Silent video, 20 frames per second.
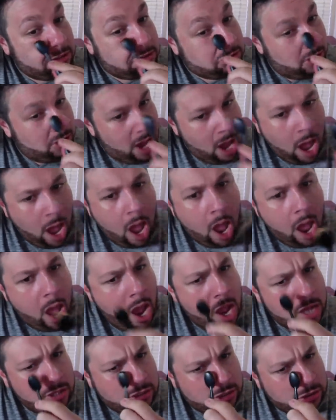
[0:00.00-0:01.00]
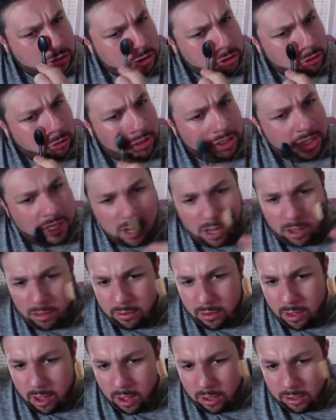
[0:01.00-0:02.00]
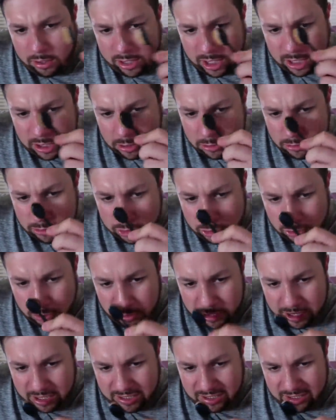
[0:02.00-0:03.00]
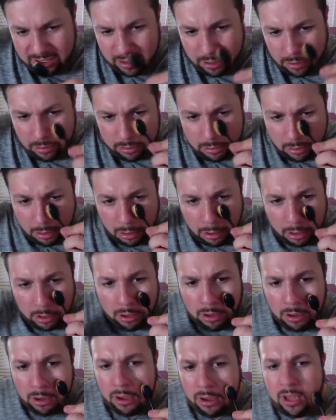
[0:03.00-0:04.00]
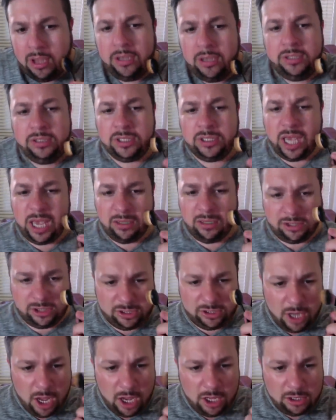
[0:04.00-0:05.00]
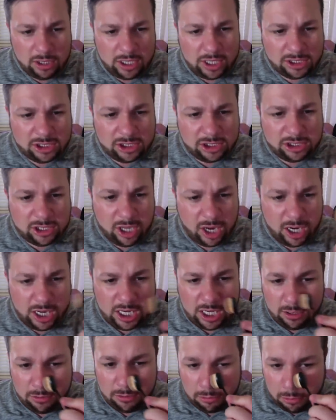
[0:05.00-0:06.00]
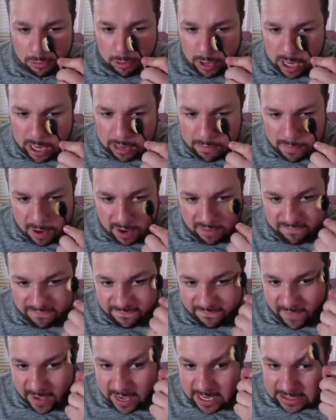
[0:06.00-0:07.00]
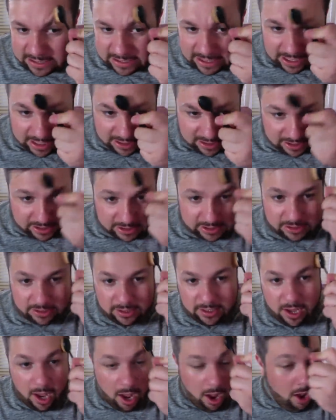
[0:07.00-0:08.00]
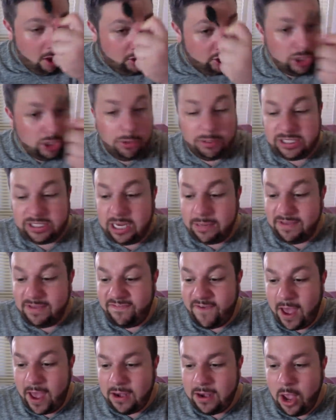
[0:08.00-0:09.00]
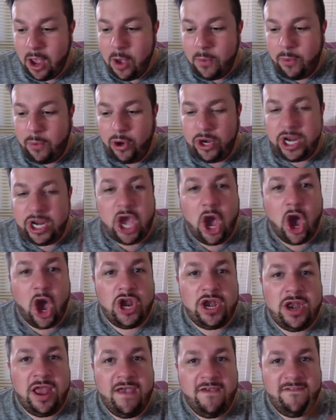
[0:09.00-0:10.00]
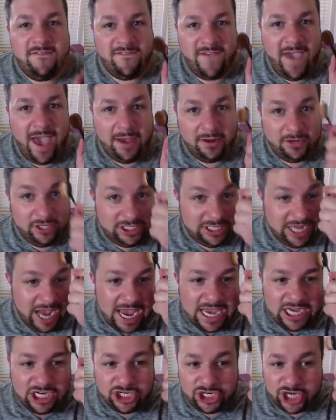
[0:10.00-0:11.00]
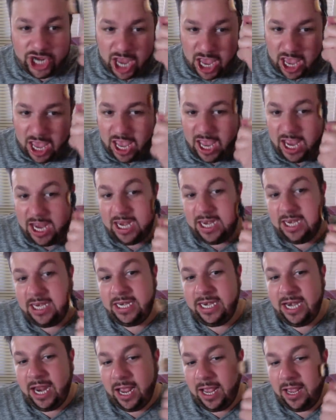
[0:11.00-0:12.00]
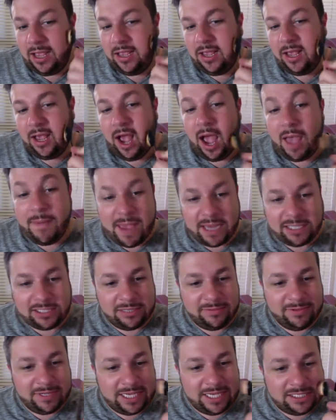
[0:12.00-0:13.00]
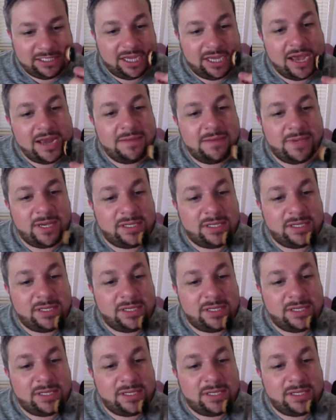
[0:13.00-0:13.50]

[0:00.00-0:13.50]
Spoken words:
to join and I'll let you join. Oh, look how shiny and red my face is. You know what's going to be fun? Putting on foundation. I'm actually really excited